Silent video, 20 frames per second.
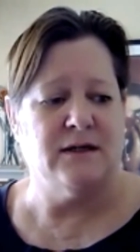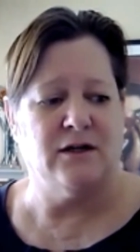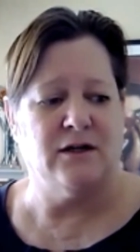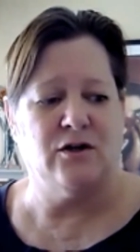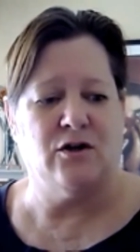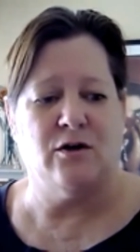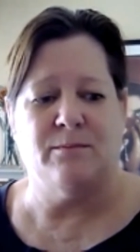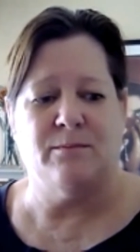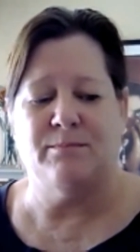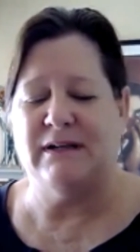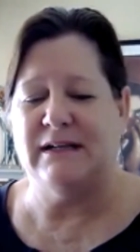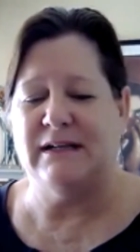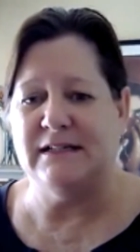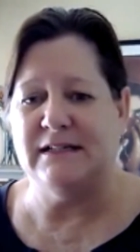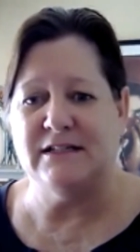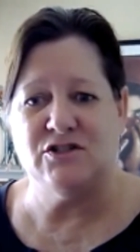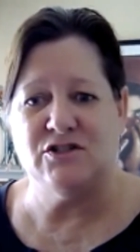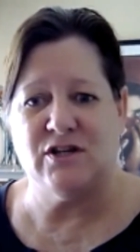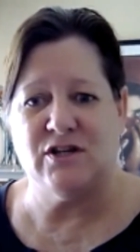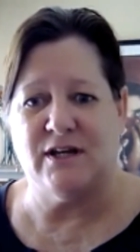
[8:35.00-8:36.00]
a
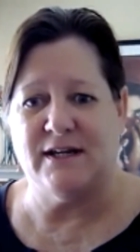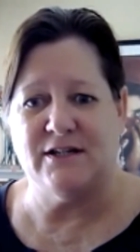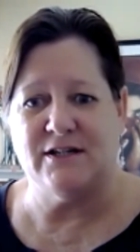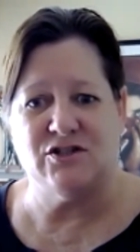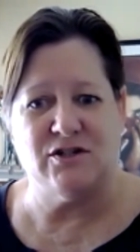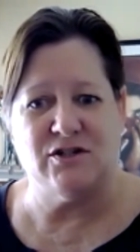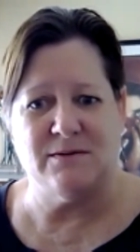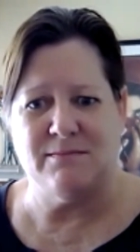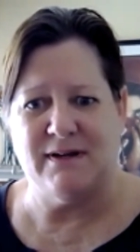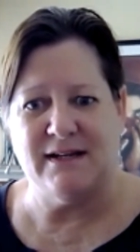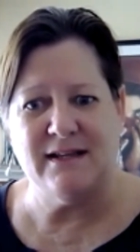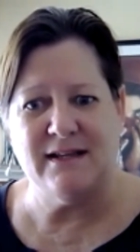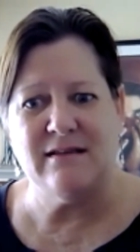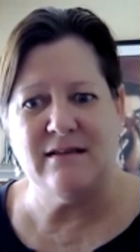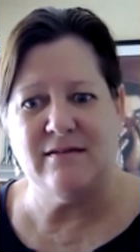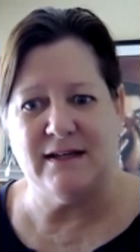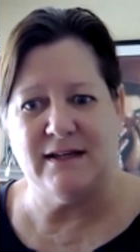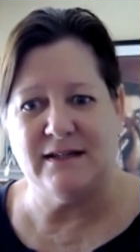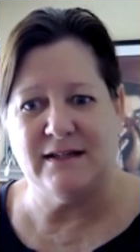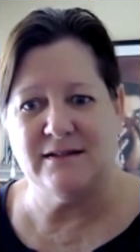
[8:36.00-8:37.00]
complete change in many
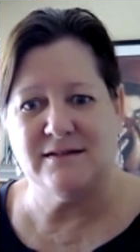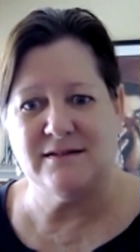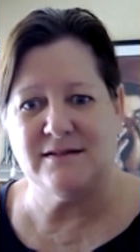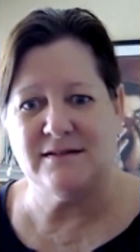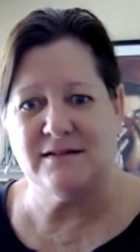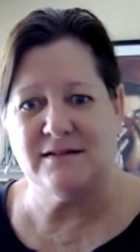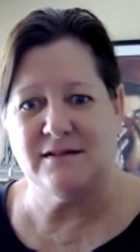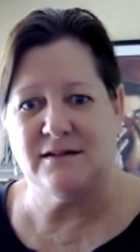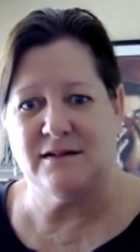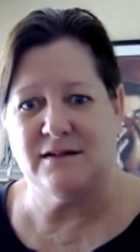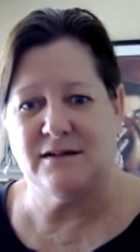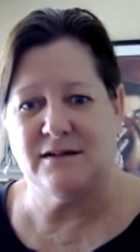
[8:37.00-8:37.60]
things.